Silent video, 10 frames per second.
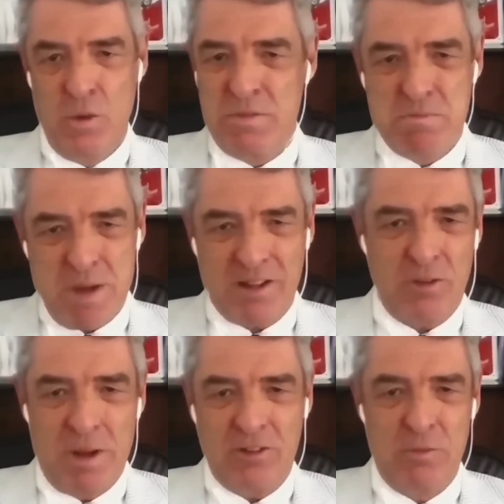with
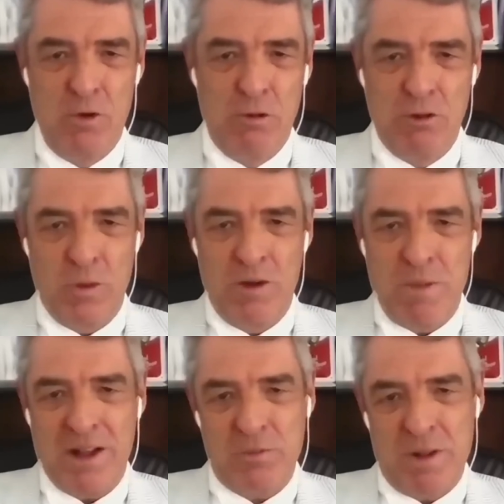much, much more as
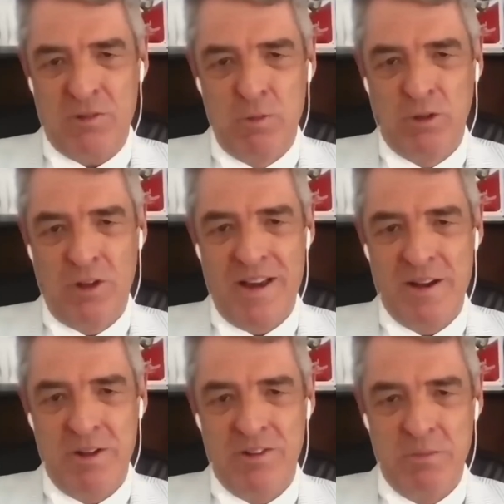well, much, much more
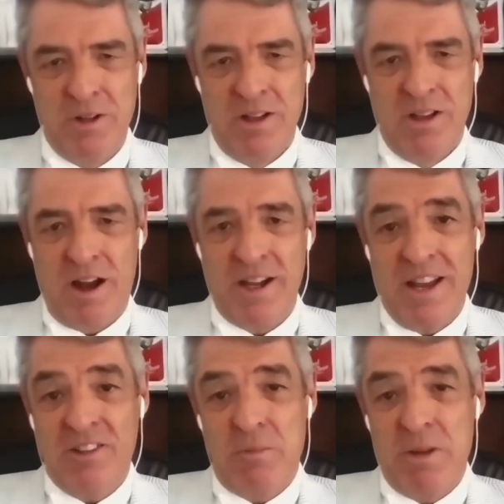dynamism. And
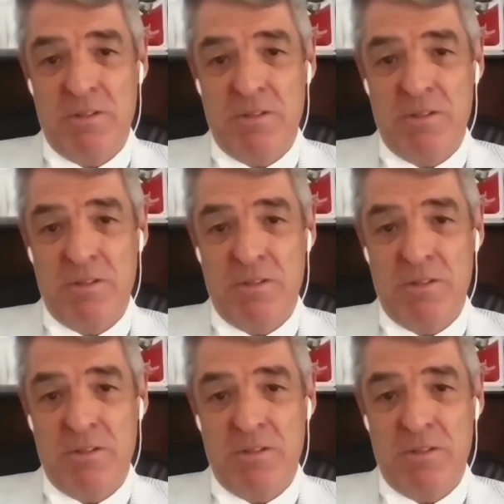he is a